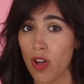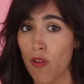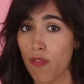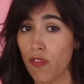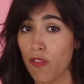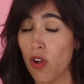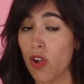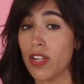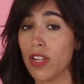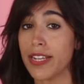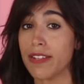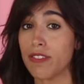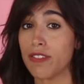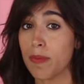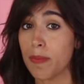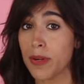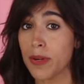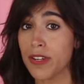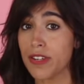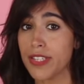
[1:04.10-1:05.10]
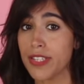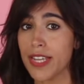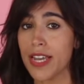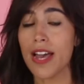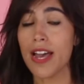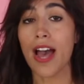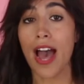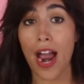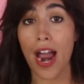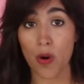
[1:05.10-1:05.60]
of all entrepreneurs
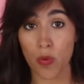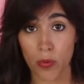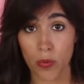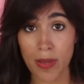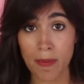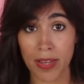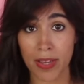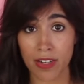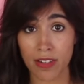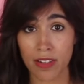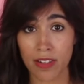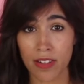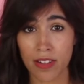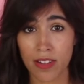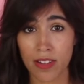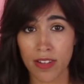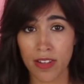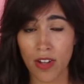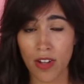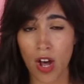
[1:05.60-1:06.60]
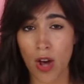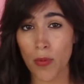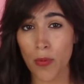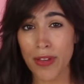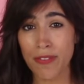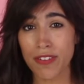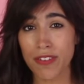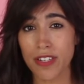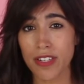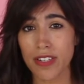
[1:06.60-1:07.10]
are women.
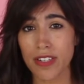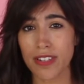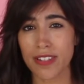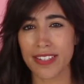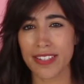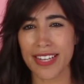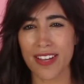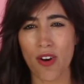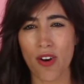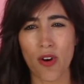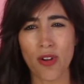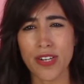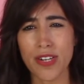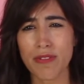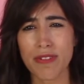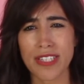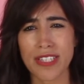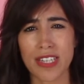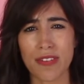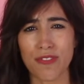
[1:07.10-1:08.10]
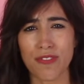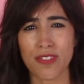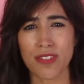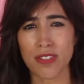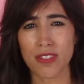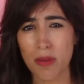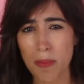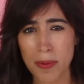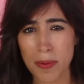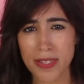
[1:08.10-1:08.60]
However, they only receive
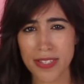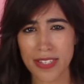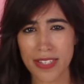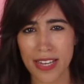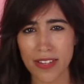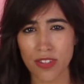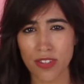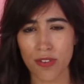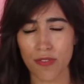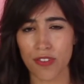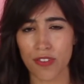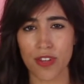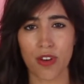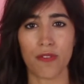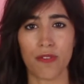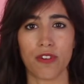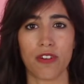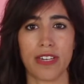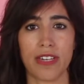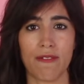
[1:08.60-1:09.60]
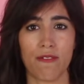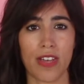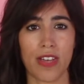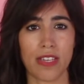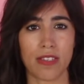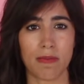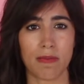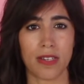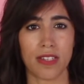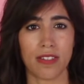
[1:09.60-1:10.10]
2% of the overall
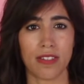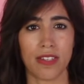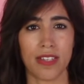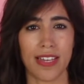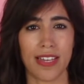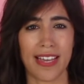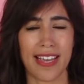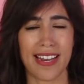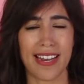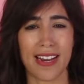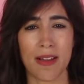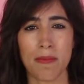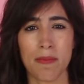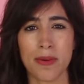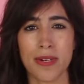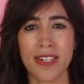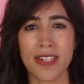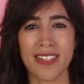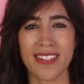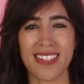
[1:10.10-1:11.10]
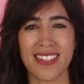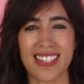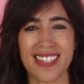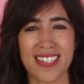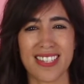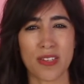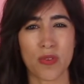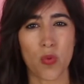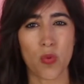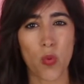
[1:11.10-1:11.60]
investment, a number
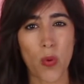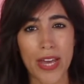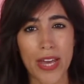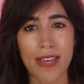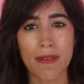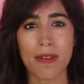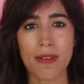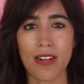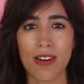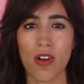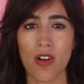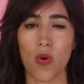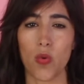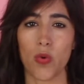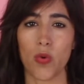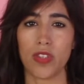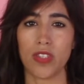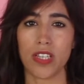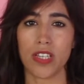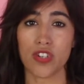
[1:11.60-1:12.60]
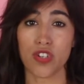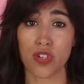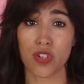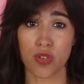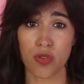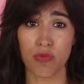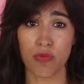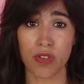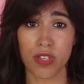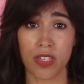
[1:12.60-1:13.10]
that's way below what they
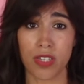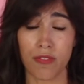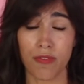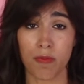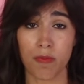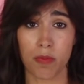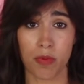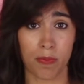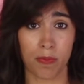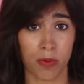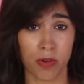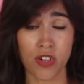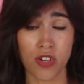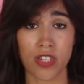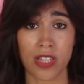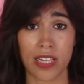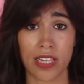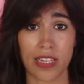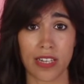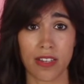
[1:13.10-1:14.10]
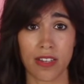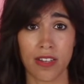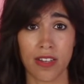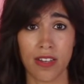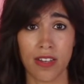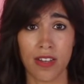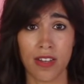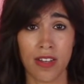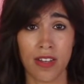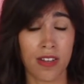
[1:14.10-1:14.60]
should receive proportionally.
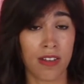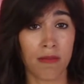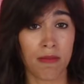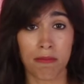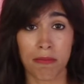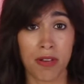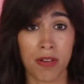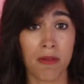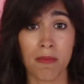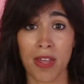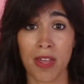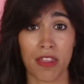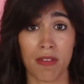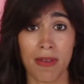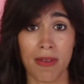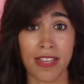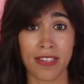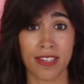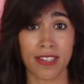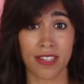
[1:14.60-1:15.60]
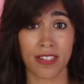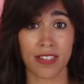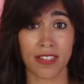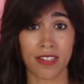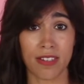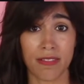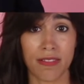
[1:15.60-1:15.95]
Pure mathematics.